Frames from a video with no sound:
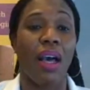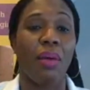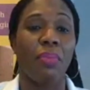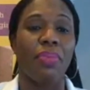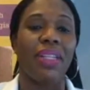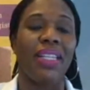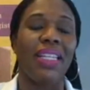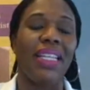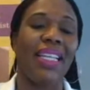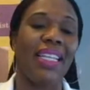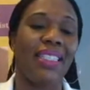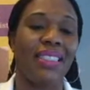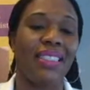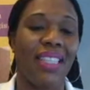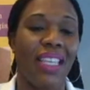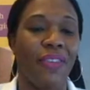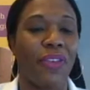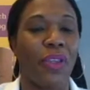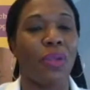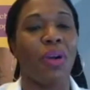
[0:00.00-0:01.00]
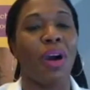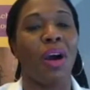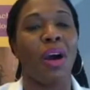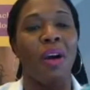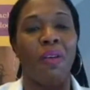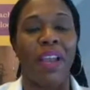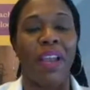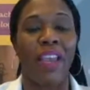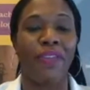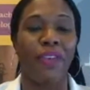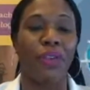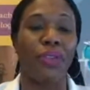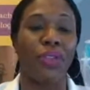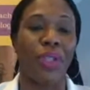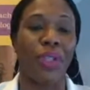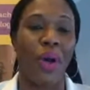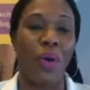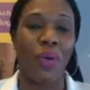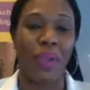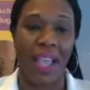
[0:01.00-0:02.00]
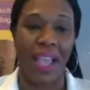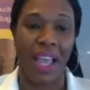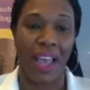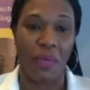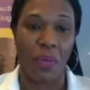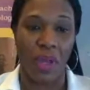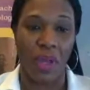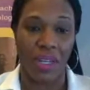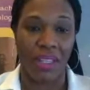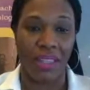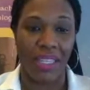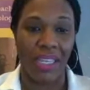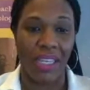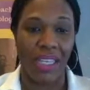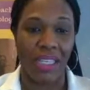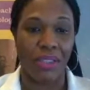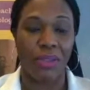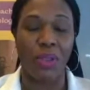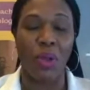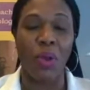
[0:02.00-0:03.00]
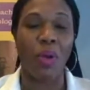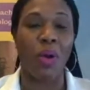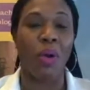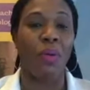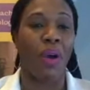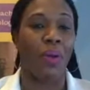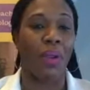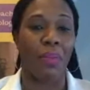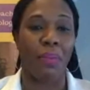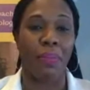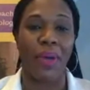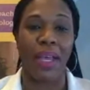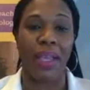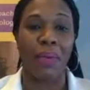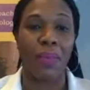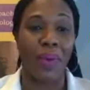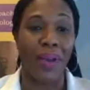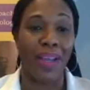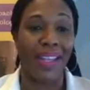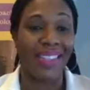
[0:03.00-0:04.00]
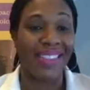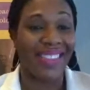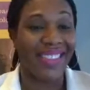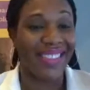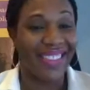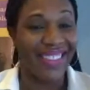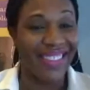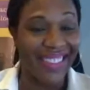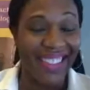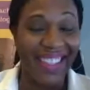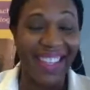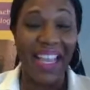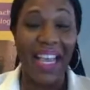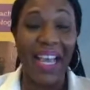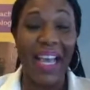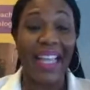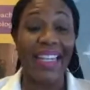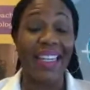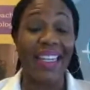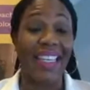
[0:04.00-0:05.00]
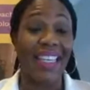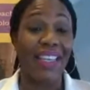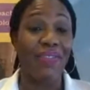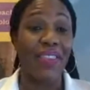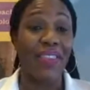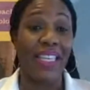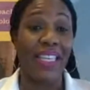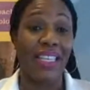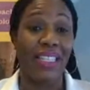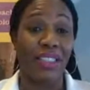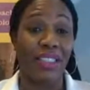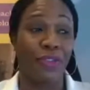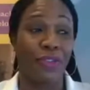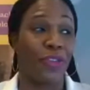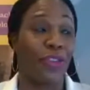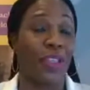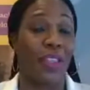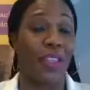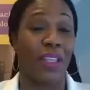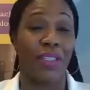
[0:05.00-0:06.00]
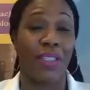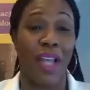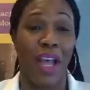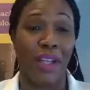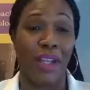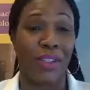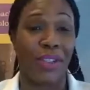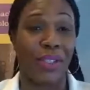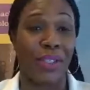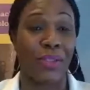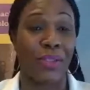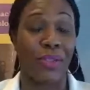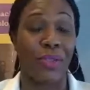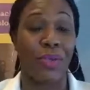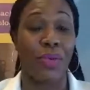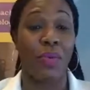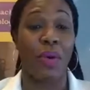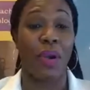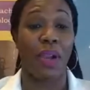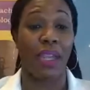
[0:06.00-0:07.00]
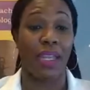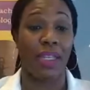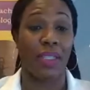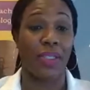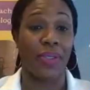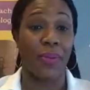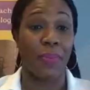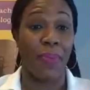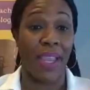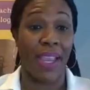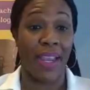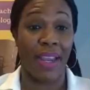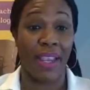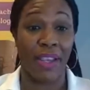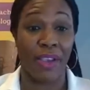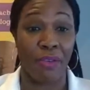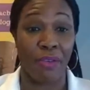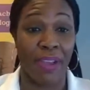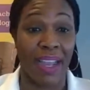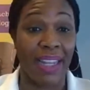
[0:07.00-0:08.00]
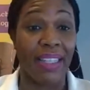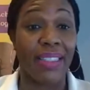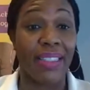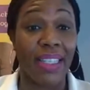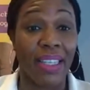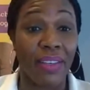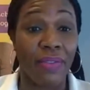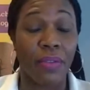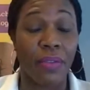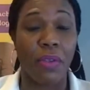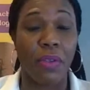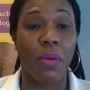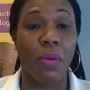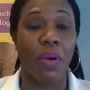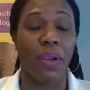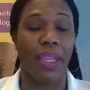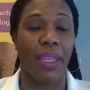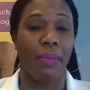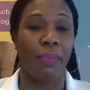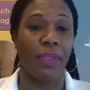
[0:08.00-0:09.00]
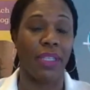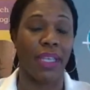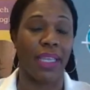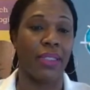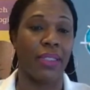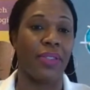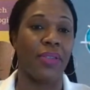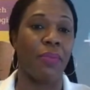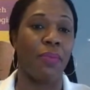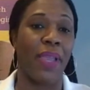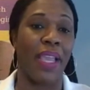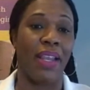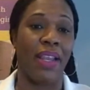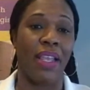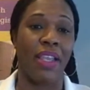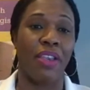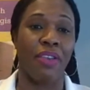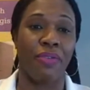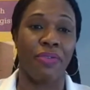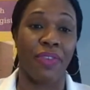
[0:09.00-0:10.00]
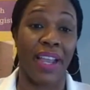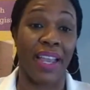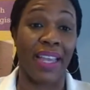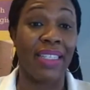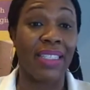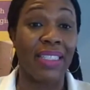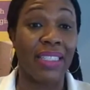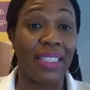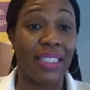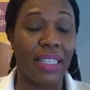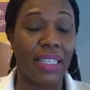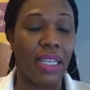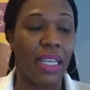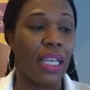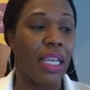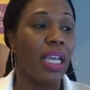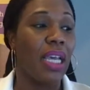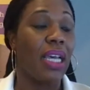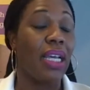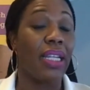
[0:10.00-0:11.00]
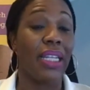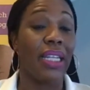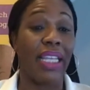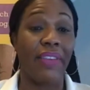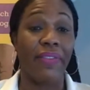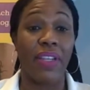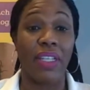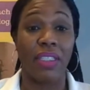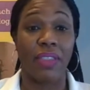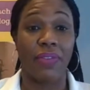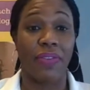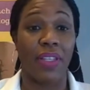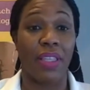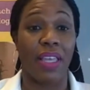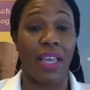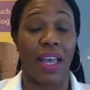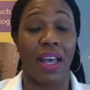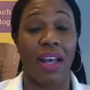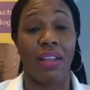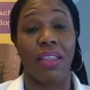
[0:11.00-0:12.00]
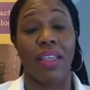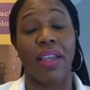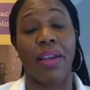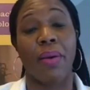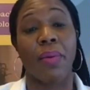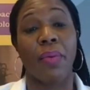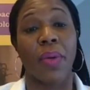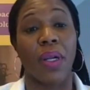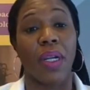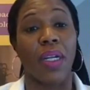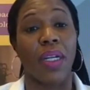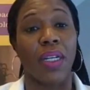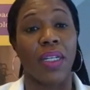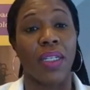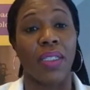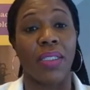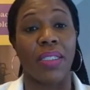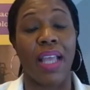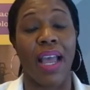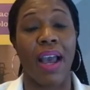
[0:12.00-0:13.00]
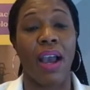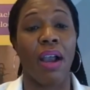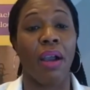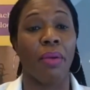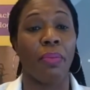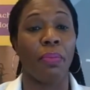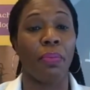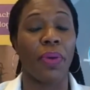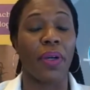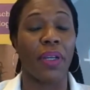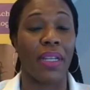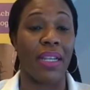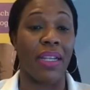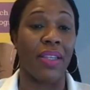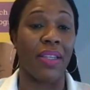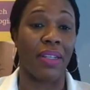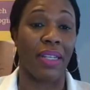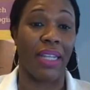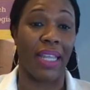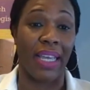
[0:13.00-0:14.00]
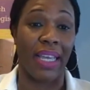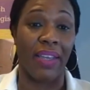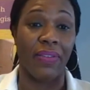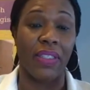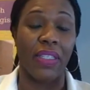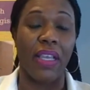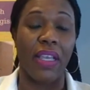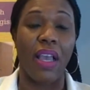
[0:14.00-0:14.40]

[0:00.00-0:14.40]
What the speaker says: Please, if you don't have one of these, don't go out and buy one. Leave these for the doctors who are intubating your relatives, who are intubating your friends. Leave these for the healthcare workers that are putting their lives